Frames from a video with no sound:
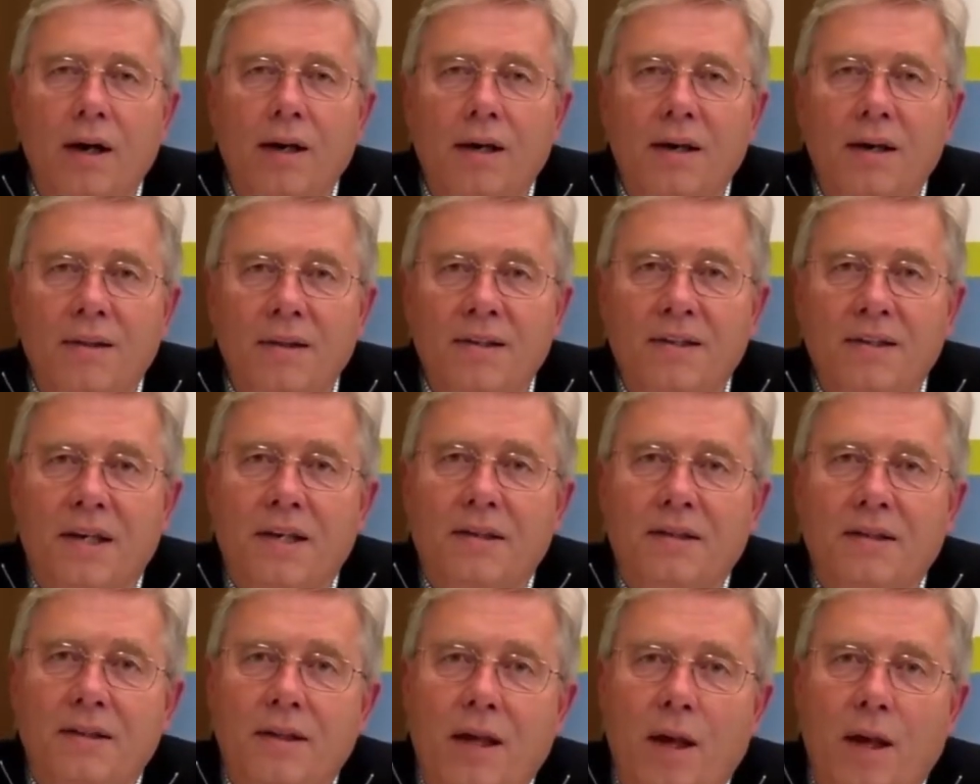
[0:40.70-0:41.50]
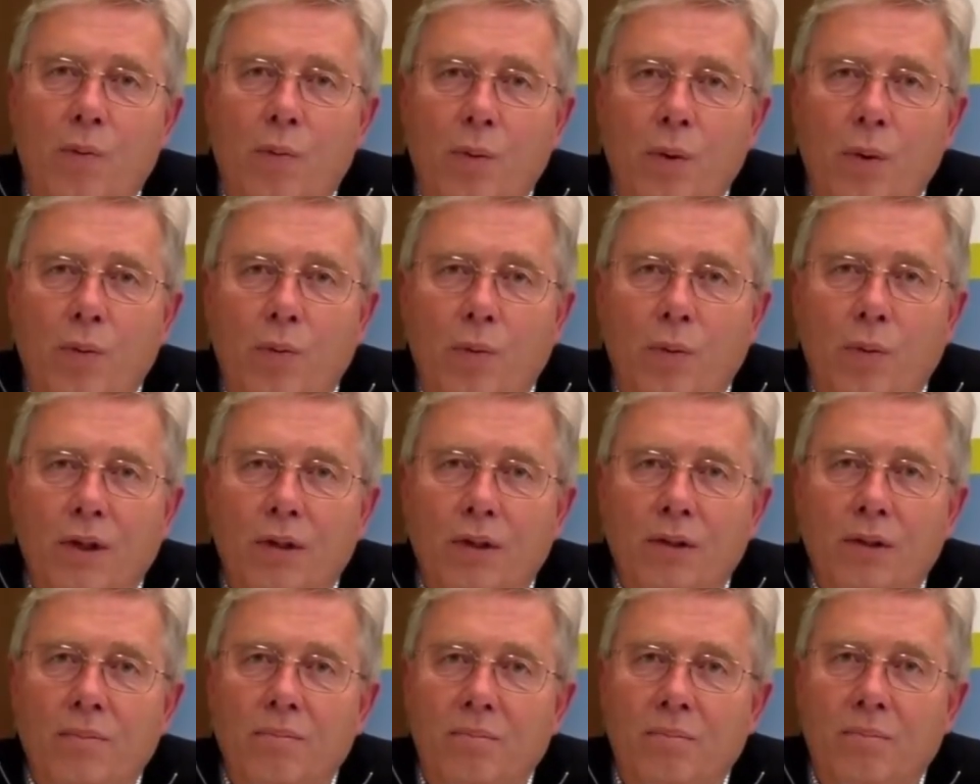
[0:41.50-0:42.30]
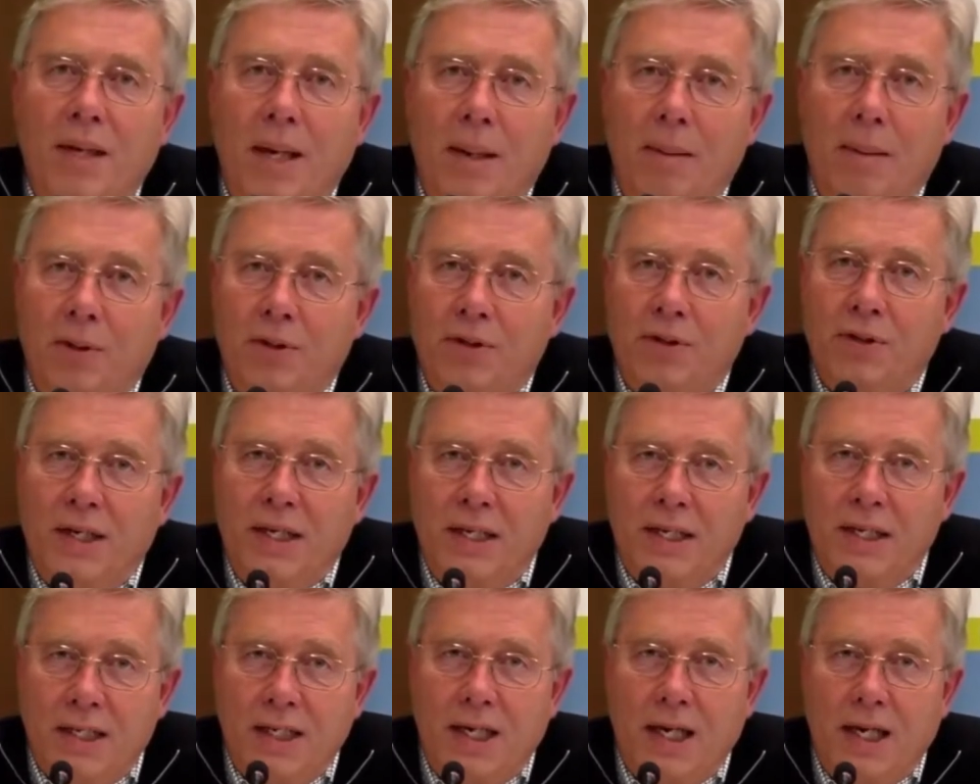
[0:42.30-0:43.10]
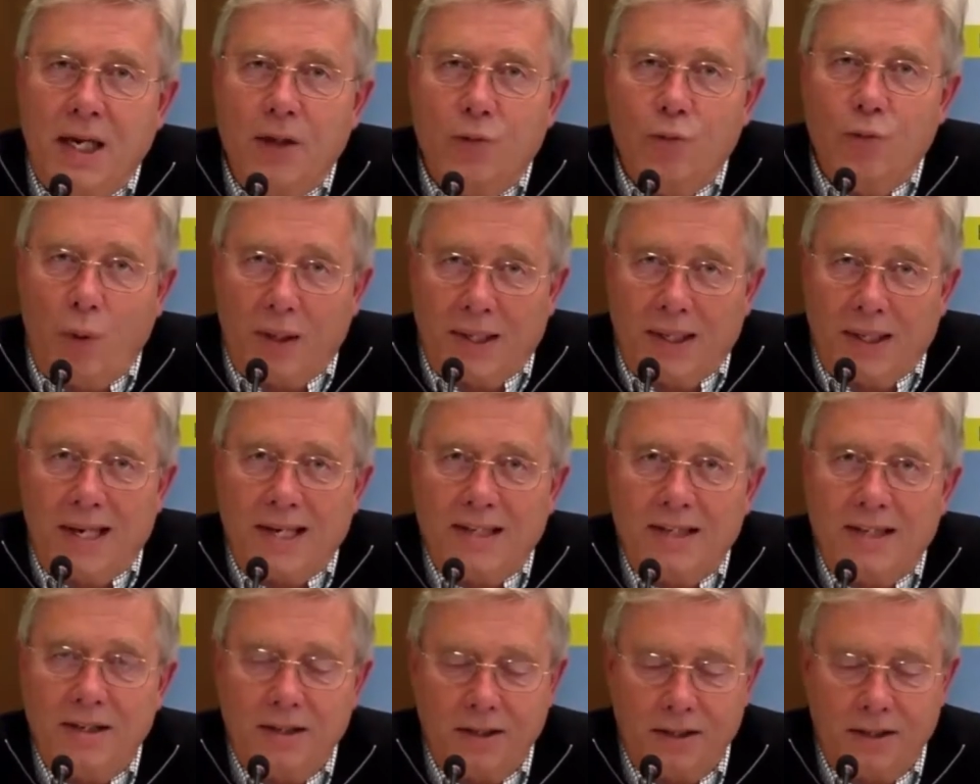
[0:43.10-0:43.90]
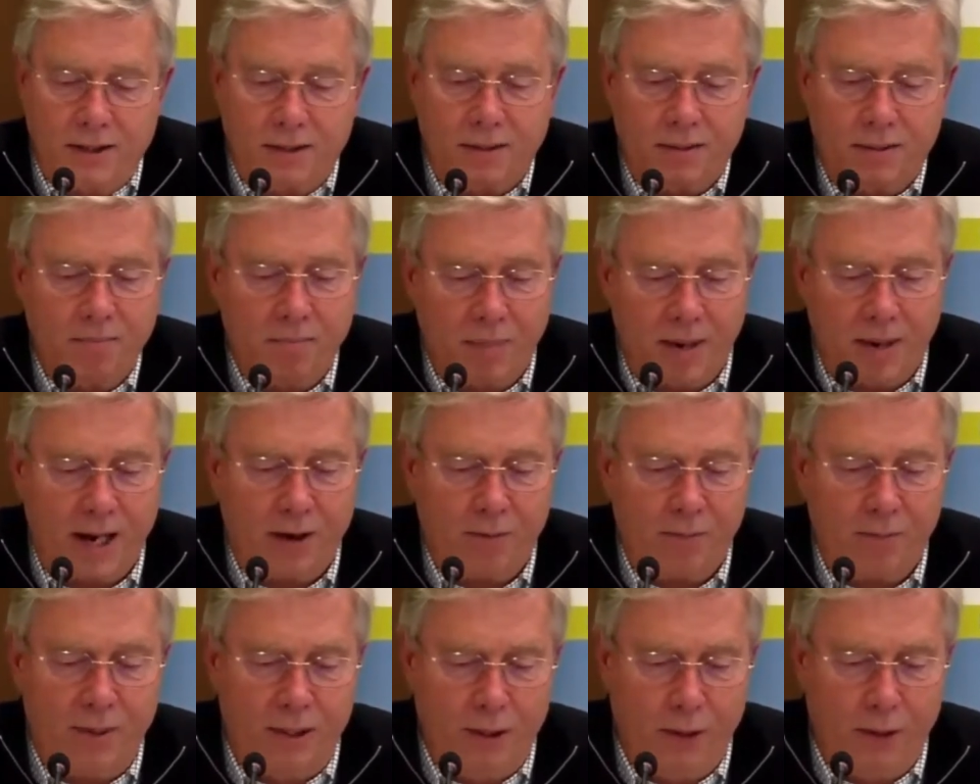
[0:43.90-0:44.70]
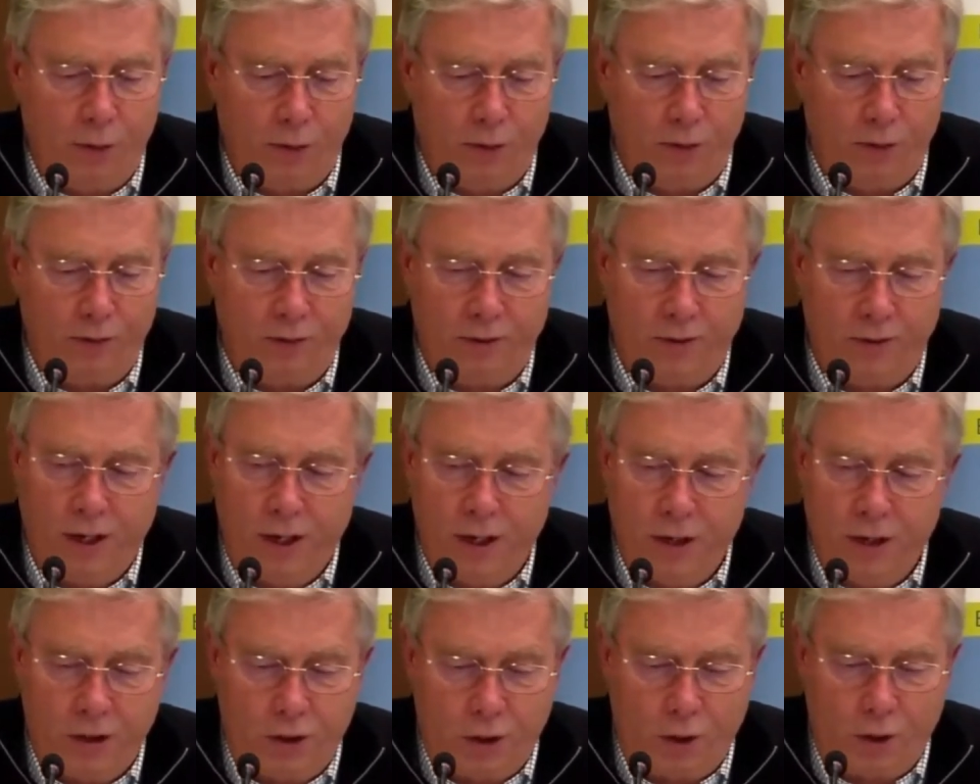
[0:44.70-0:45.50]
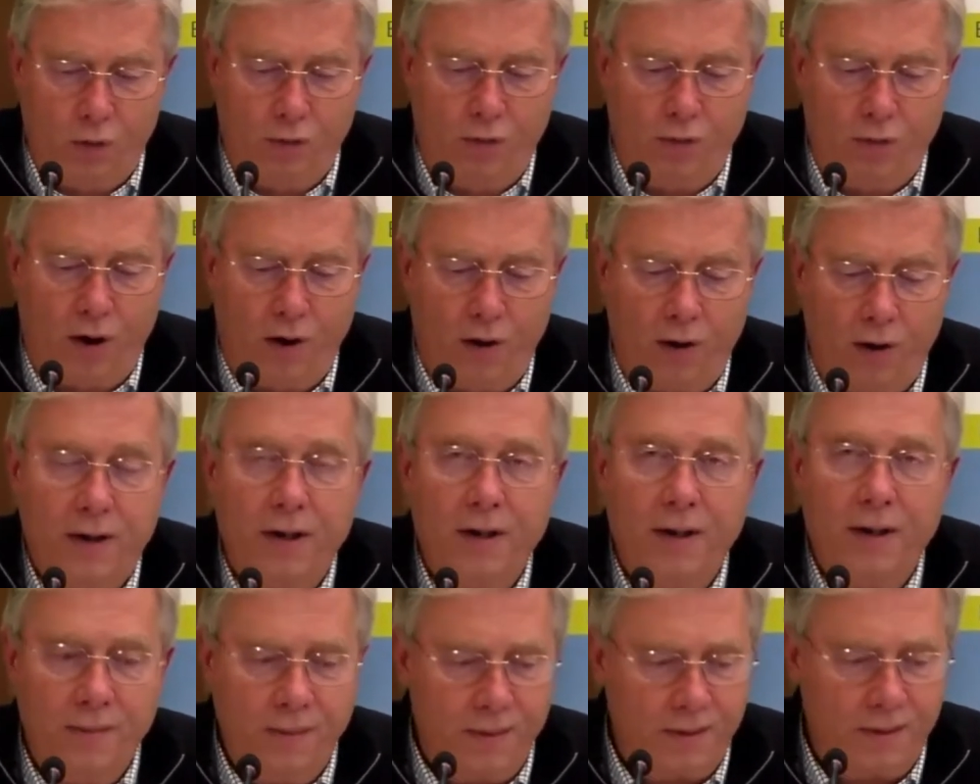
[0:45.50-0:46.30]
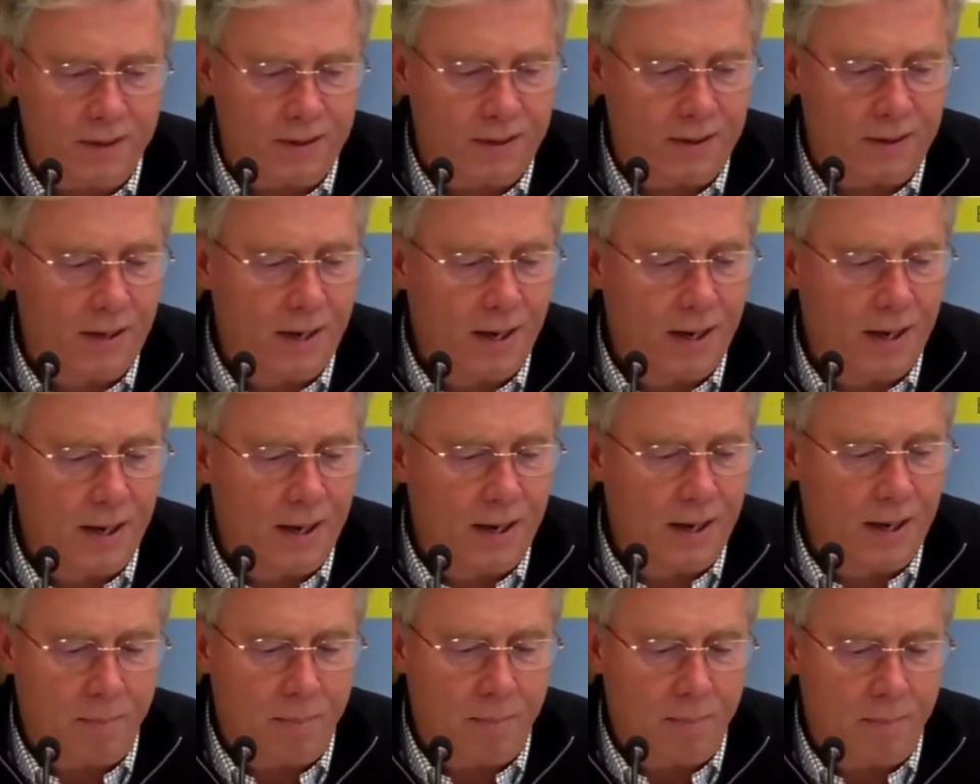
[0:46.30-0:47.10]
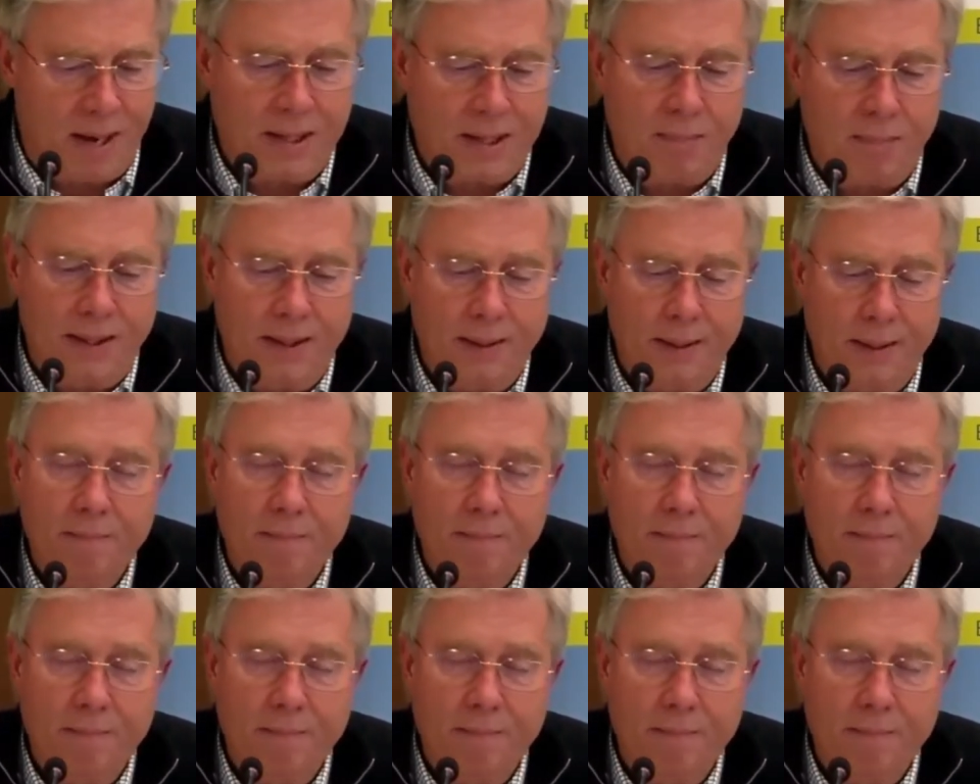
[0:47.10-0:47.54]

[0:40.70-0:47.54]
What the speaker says: in the sense that we will be able to indicate what lessons may have been learned so far in this pandemic.